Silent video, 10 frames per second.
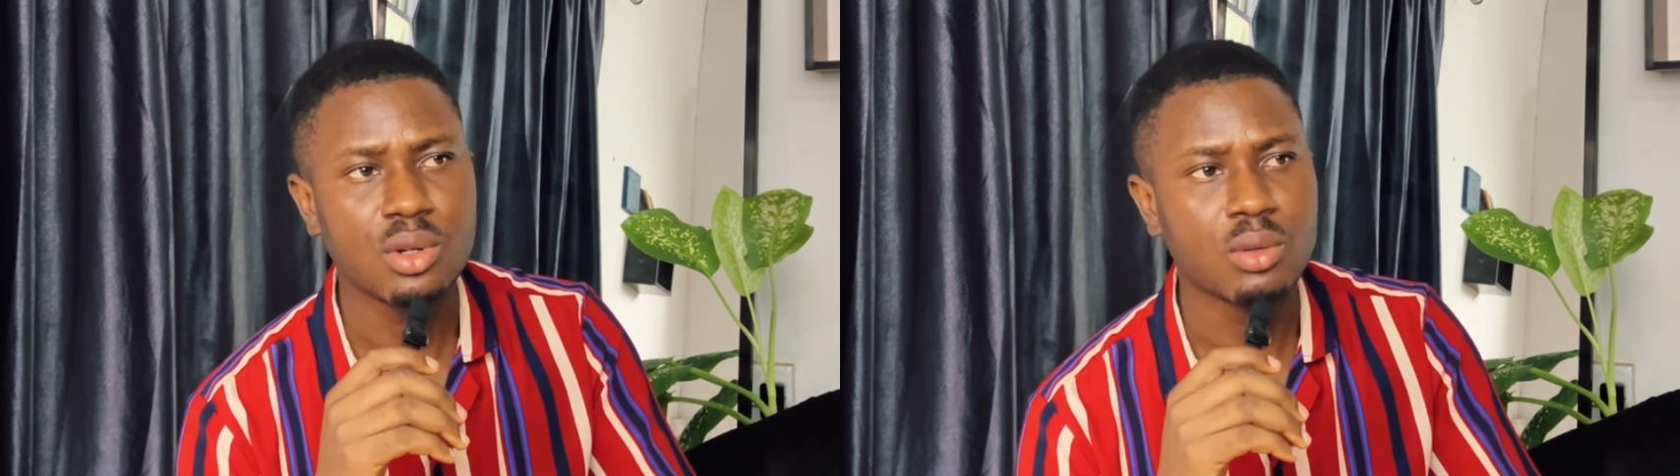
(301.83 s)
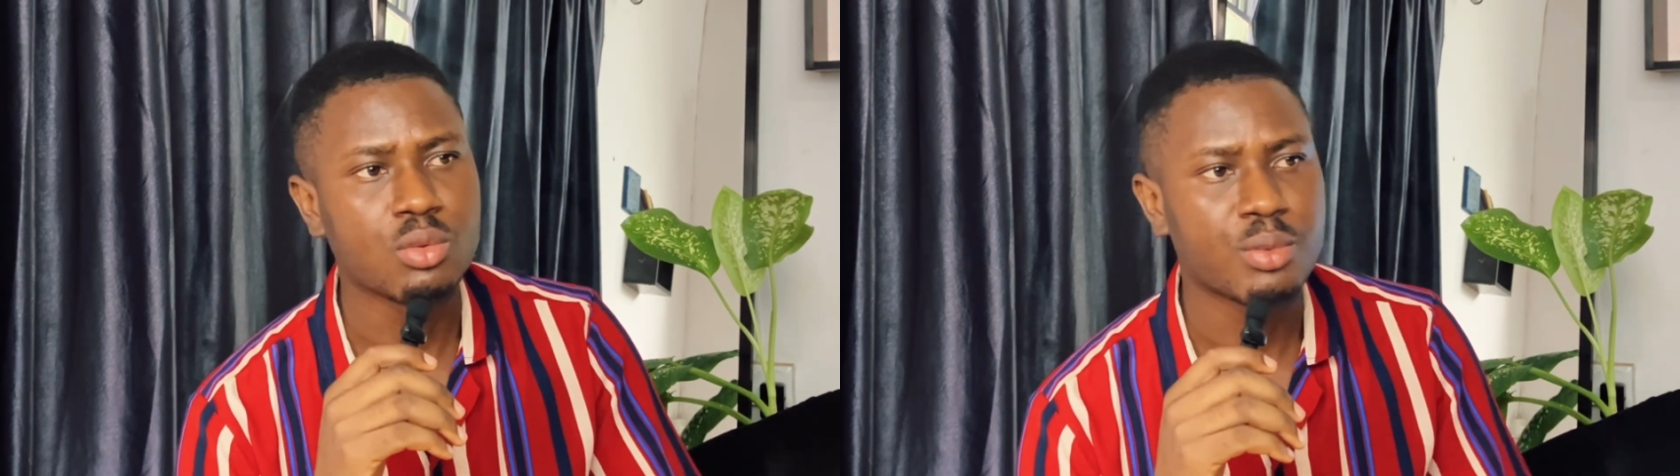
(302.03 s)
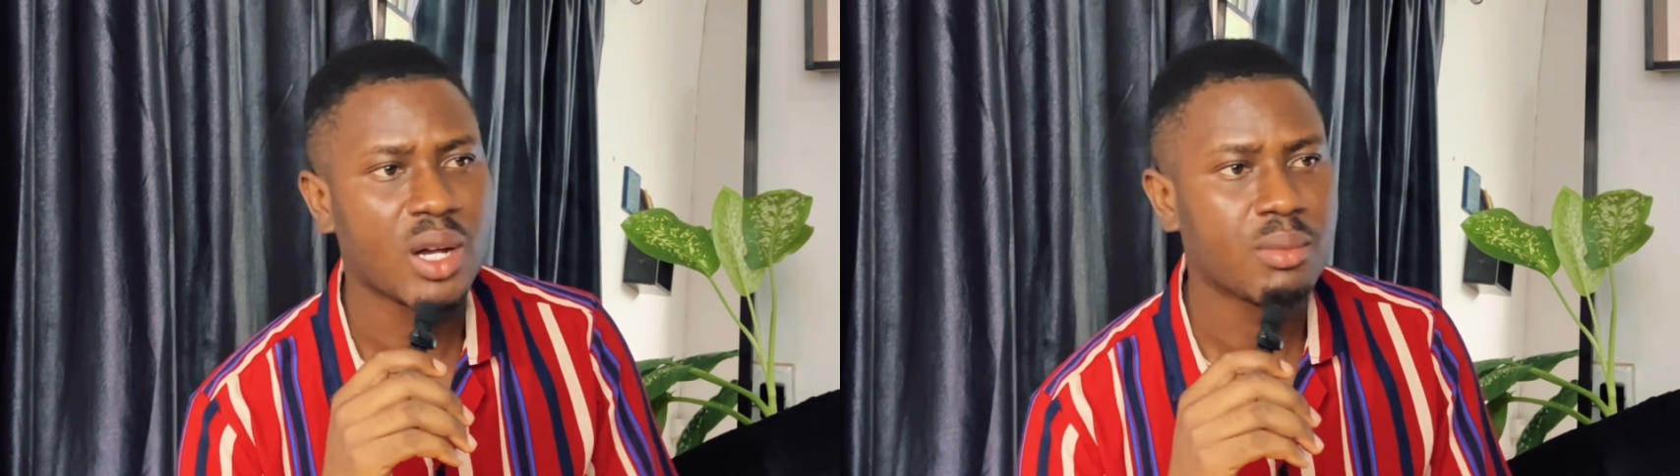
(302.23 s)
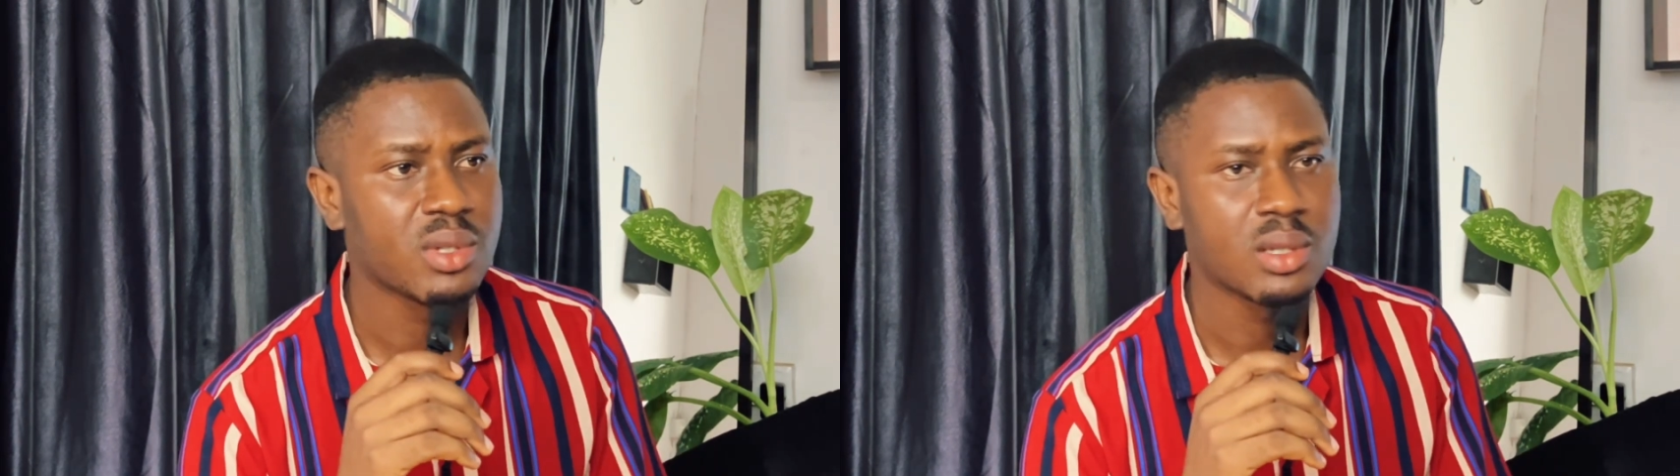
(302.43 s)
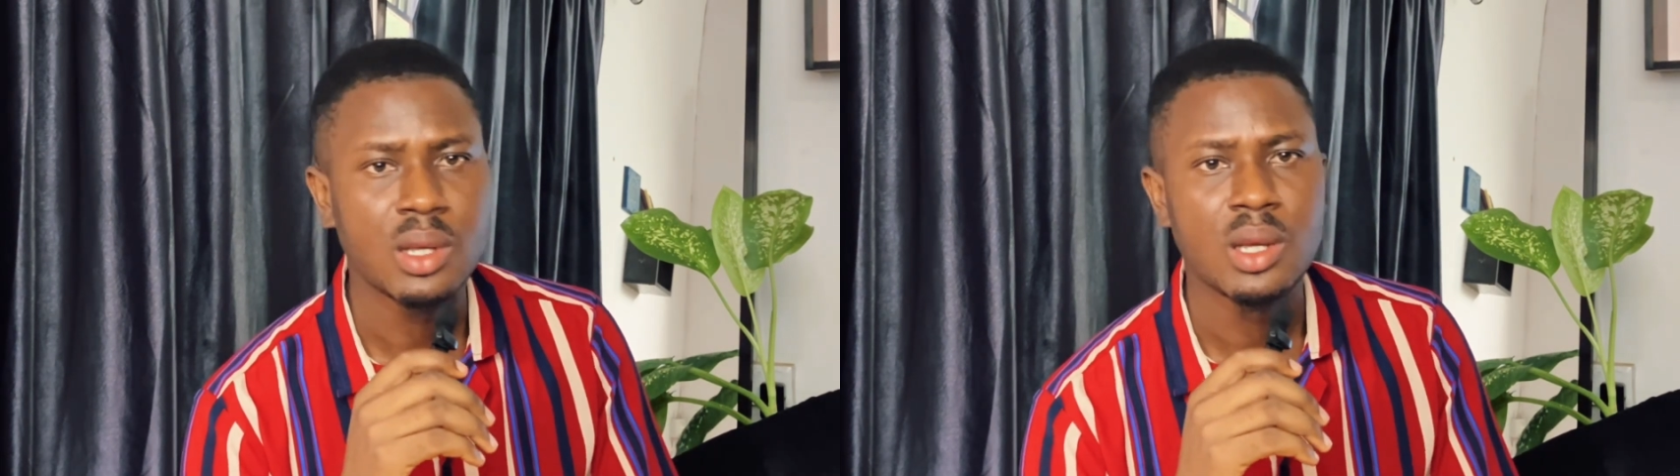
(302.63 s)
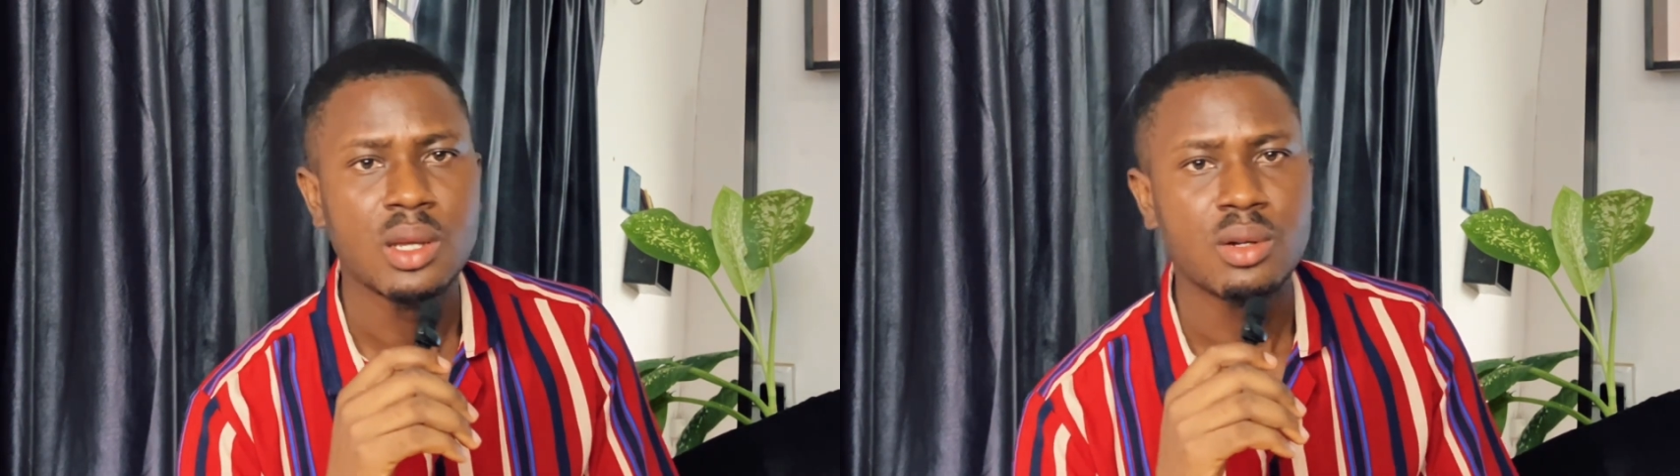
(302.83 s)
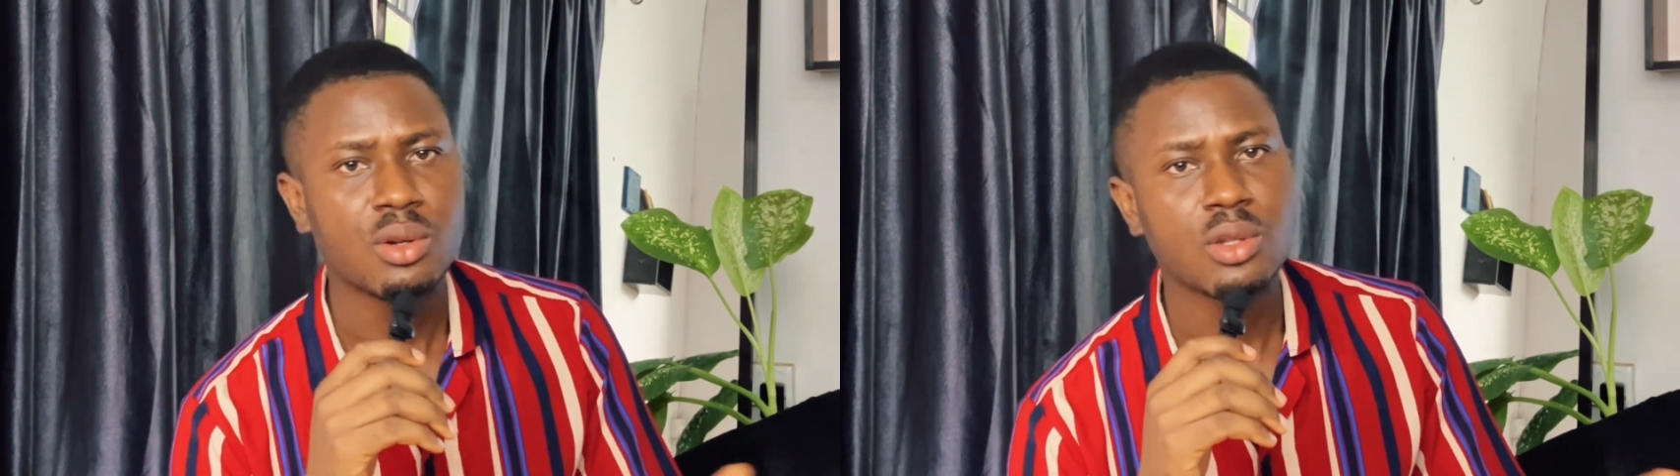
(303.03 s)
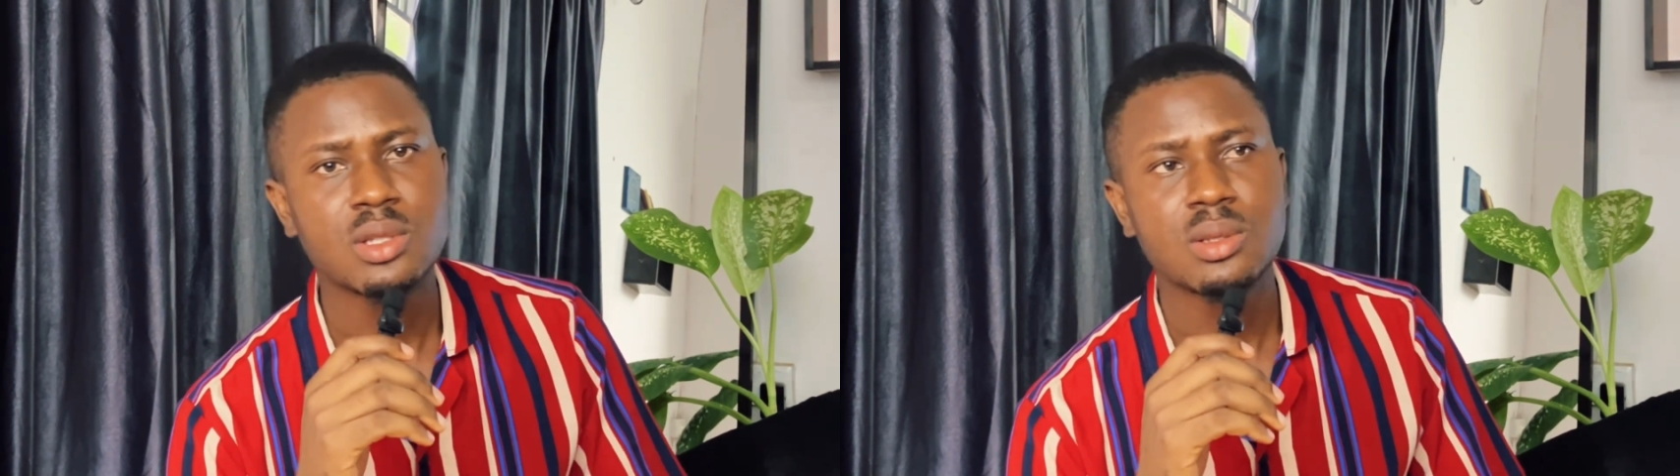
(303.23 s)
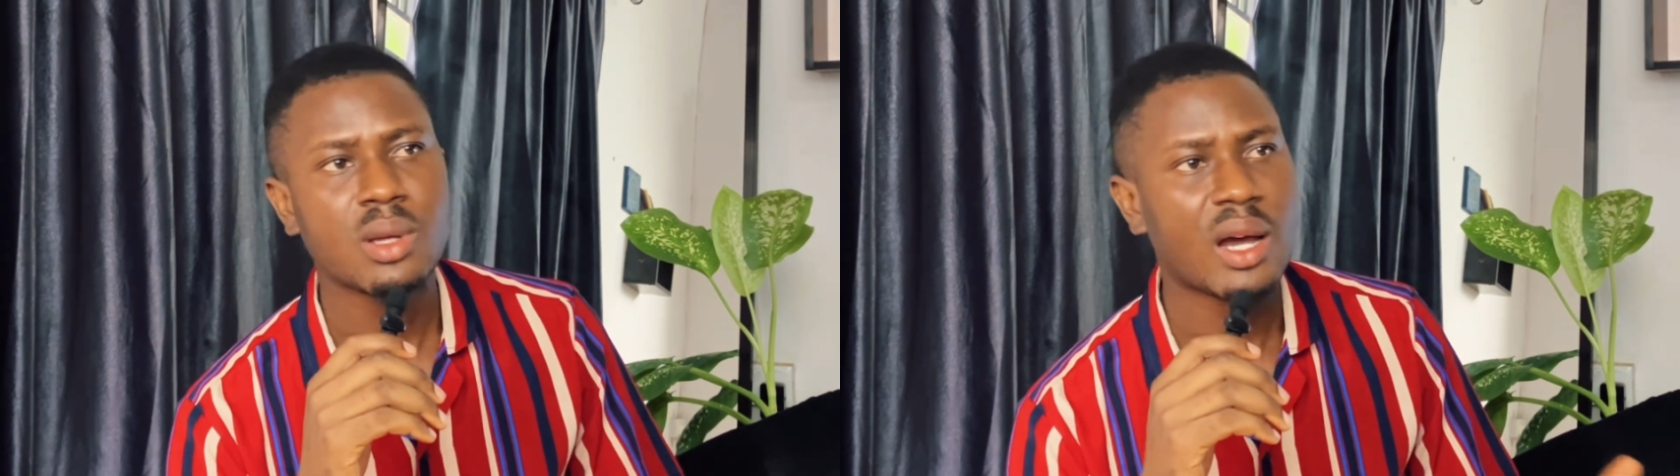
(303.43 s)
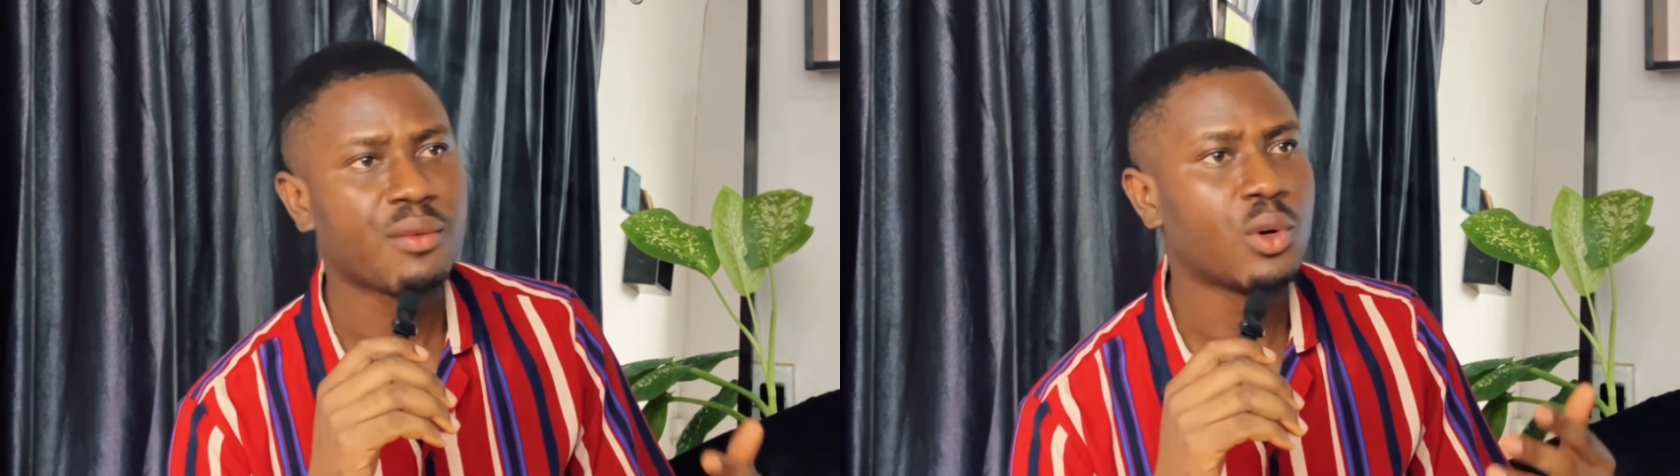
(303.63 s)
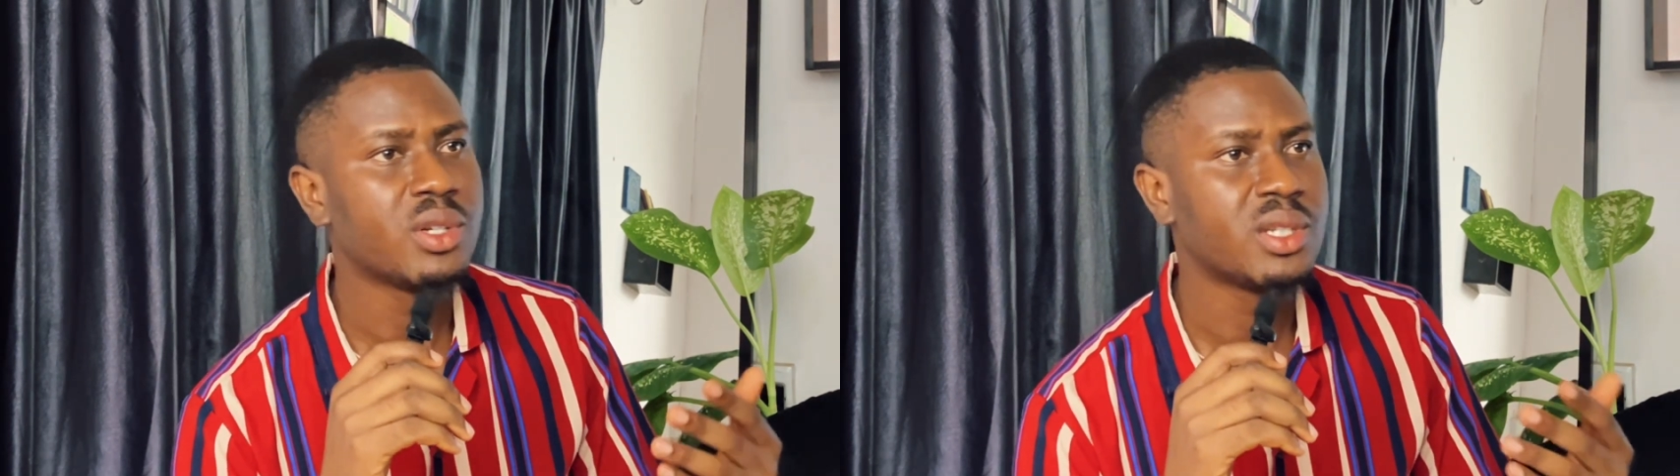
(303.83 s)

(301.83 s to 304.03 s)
door will probably not have all